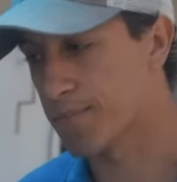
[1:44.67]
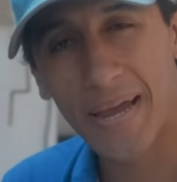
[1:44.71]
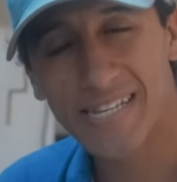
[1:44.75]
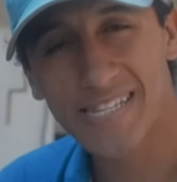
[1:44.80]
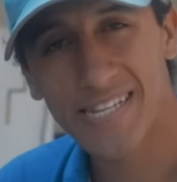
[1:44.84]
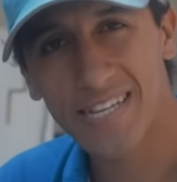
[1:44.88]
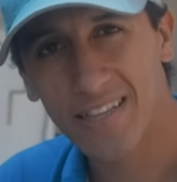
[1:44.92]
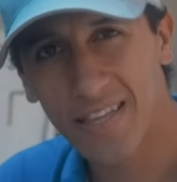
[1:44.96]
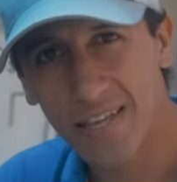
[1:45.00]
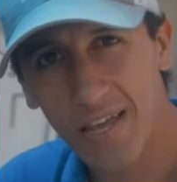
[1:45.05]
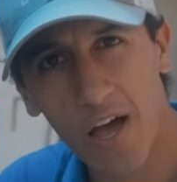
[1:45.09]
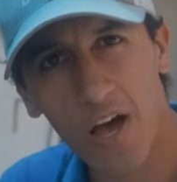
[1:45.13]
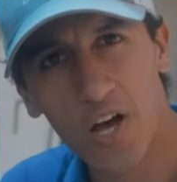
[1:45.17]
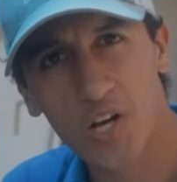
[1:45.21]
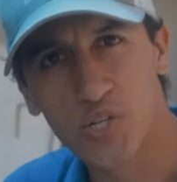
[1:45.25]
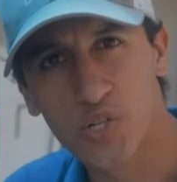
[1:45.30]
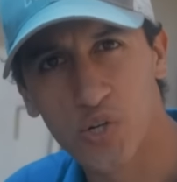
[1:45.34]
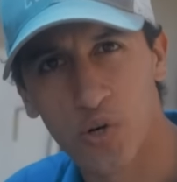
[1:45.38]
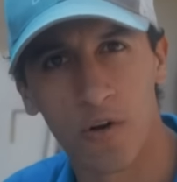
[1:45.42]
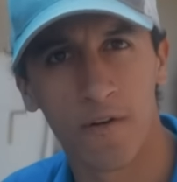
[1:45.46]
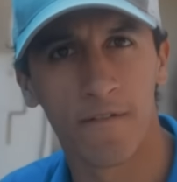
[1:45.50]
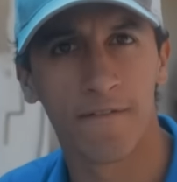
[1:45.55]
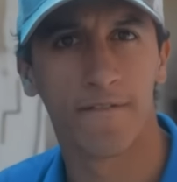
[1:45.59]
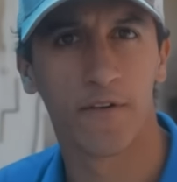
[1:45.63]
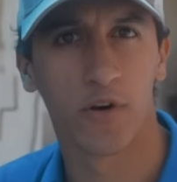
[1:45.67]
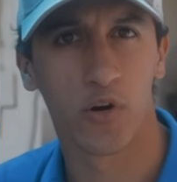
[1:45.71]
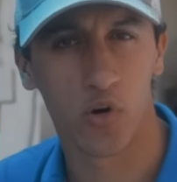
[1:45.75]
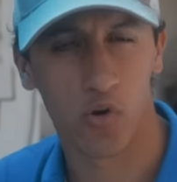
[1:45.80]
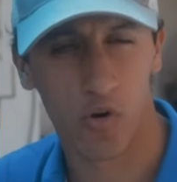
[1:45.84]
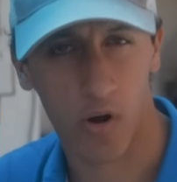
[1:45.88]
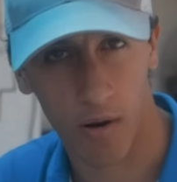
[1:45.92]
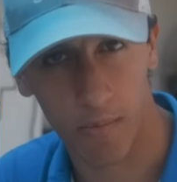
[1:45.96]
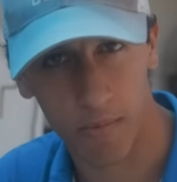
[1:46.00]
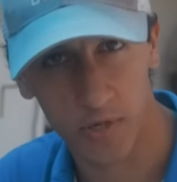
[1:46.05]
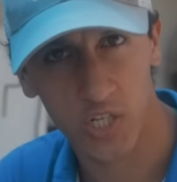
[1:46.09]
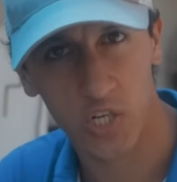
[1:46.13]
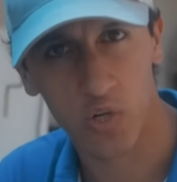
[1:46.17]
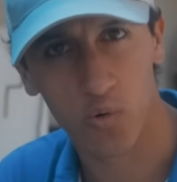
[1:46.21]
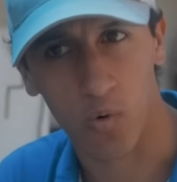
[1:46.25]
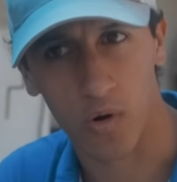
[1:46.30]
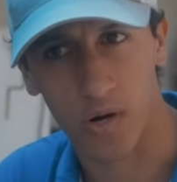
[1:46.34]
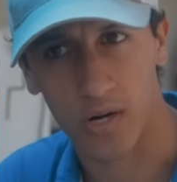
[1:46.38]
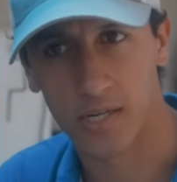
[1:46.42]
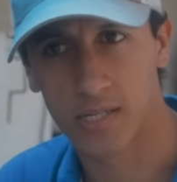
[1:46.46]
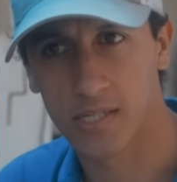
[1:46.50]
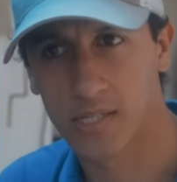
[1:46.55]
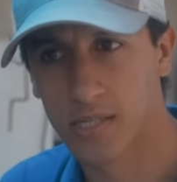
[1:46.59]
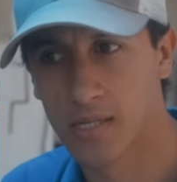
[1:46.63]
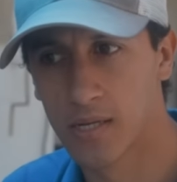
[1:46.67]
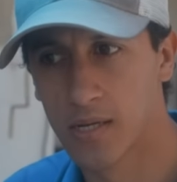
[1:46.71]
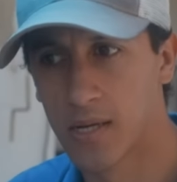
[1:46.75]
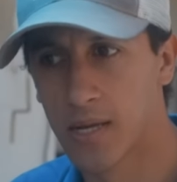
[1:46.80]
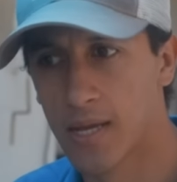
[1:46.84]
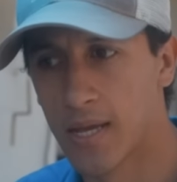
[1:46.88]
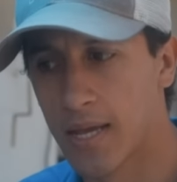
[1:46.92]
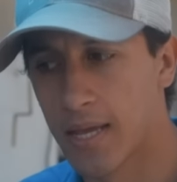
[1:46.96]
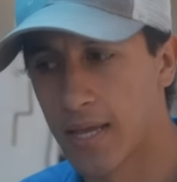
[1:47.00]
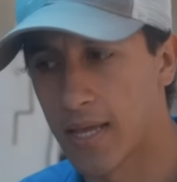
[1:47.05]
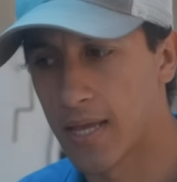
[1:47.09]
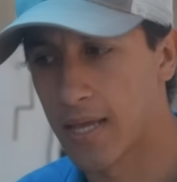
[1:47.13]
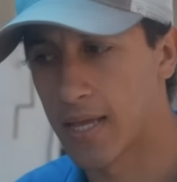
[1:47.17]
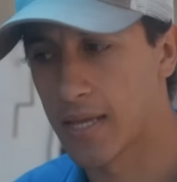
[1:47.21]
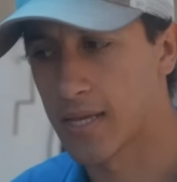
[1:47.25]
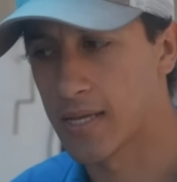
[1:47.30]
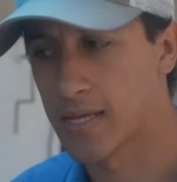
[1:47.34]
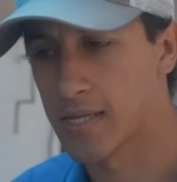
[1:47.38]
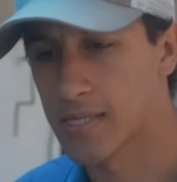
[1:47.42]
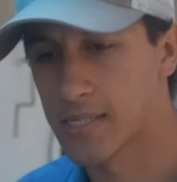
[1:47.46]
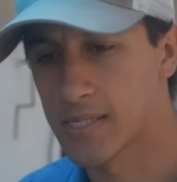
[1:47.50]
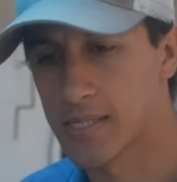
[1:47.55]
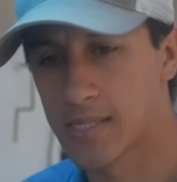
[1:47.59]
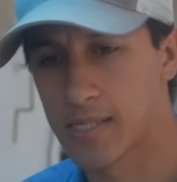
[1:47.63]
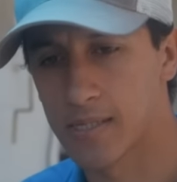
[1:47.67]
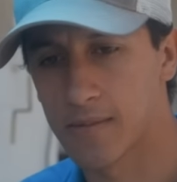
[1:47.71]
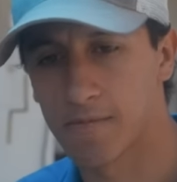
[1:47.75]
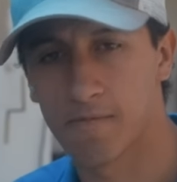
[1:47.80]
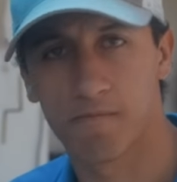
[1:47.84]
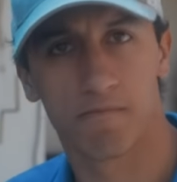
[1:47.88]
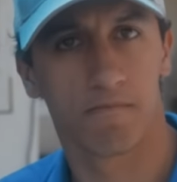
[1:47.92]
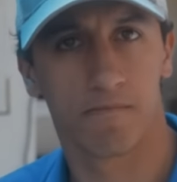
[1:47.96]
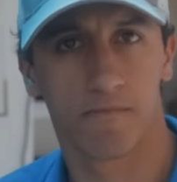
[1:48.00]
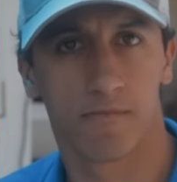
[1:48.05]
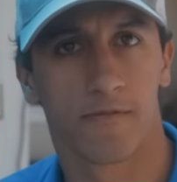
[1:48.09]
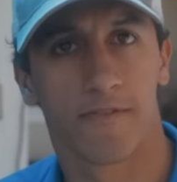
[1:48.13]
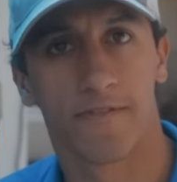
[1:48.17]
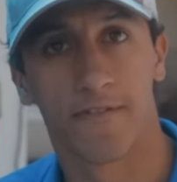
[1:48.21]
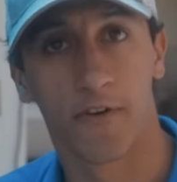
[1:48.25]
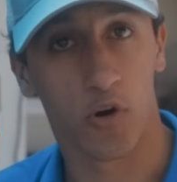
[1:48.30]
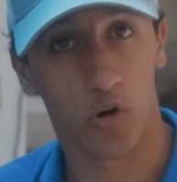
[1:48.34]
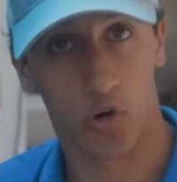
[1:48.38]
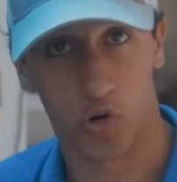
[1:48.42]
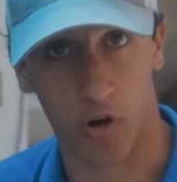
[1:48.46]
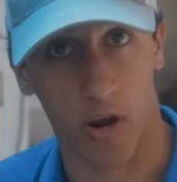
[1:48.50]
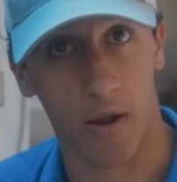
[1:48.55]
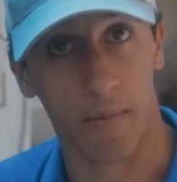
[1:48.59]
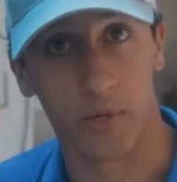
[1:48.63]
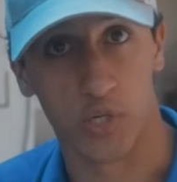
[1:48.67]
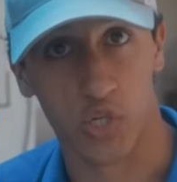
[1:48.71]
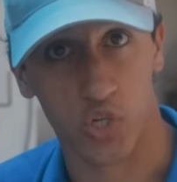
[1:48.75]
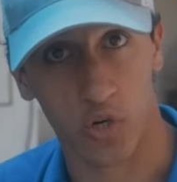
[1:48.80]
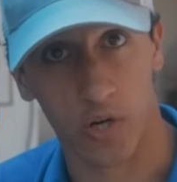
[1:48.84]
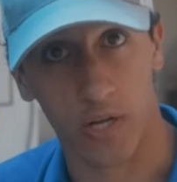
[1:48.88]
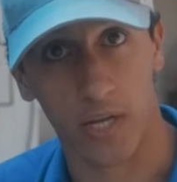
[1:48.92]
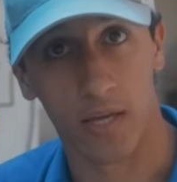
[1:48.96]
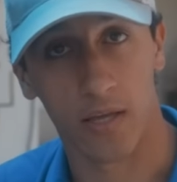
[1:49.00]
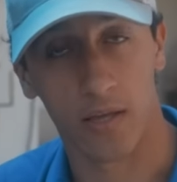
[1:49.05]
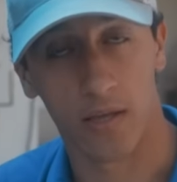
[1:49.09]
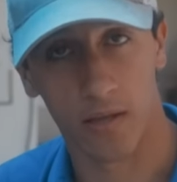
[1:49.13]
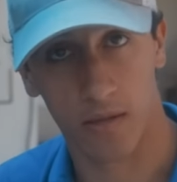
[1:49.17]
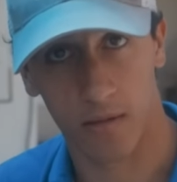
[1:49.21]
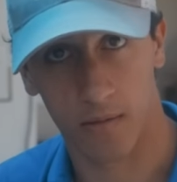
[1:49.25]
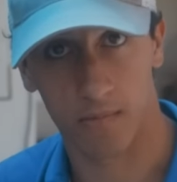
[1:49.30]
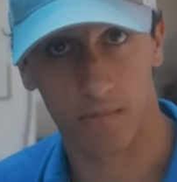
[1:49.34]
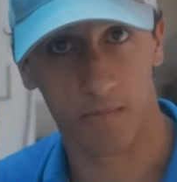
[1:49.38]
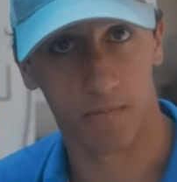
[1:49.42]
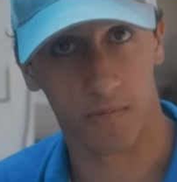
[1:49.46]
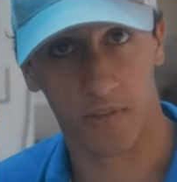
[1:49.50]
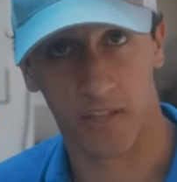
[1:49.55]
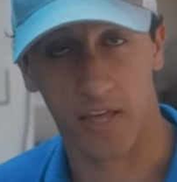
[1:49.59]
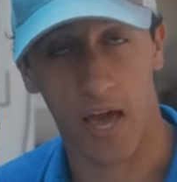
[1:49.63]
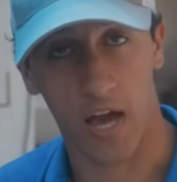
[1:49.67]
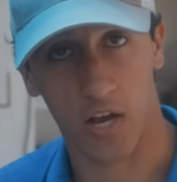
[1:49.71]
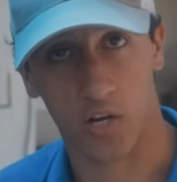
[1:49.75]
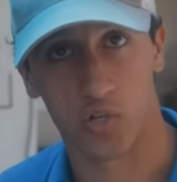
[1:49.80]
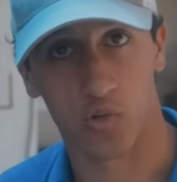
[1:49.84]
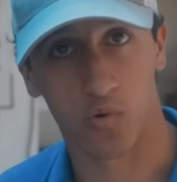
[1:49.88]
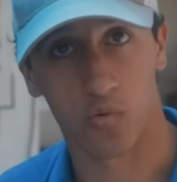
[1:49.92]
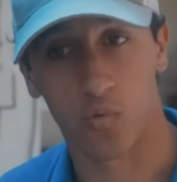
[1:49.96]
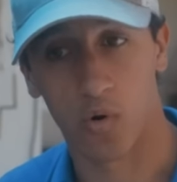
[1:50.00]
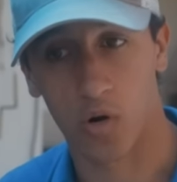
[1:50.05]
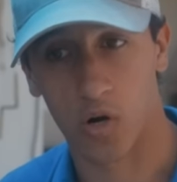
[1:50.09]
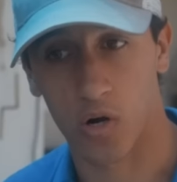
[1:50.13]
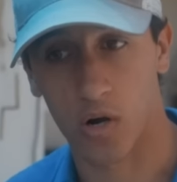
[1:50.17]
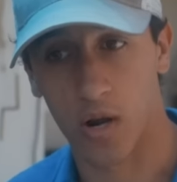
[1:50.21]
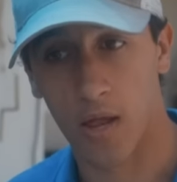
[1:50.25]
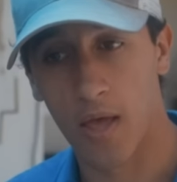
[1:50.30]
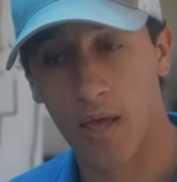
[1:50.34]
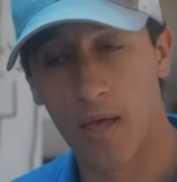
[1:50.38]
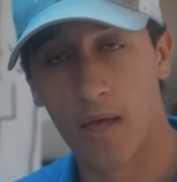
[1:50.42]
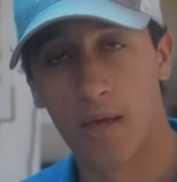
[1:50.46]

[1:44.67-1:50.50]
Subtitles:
Basically, how drone photogrammetry works is photogrammetry, the actual word,